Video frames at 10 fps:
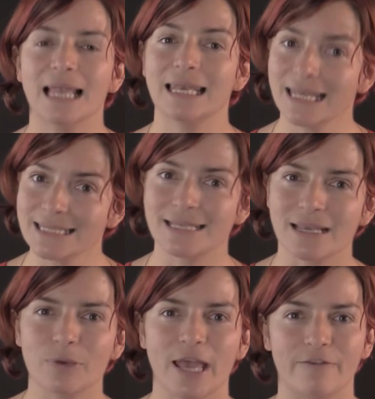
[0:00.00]
Let's
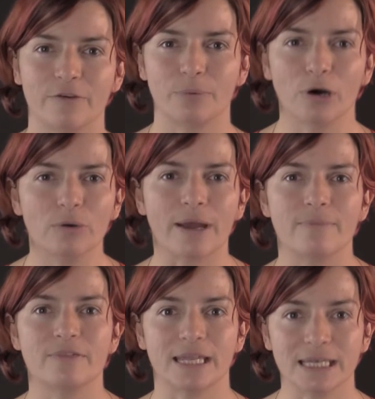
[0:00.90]
say we have a
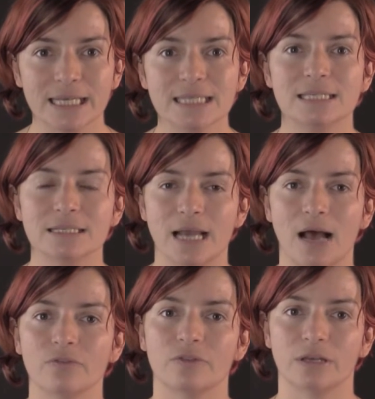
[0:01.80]
program that needs to
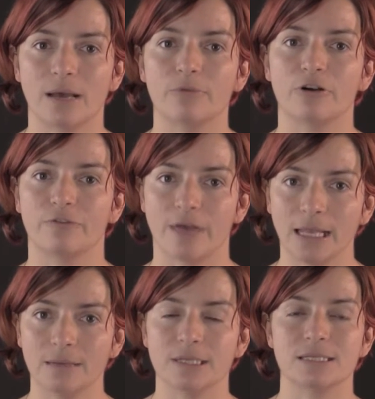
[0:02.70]
count the number of
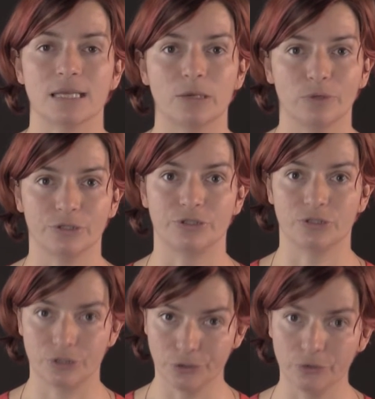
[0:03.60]
elements equal to
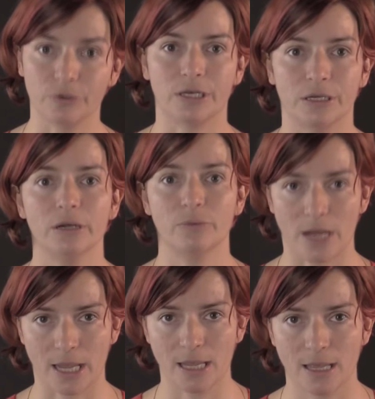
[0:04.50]
2 in an
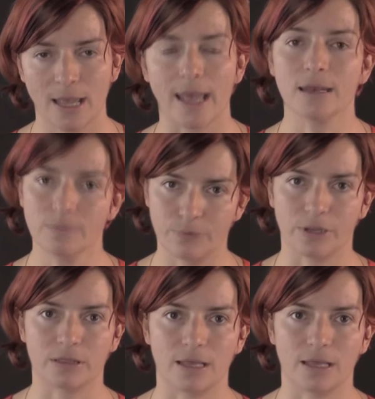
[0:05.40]
array and print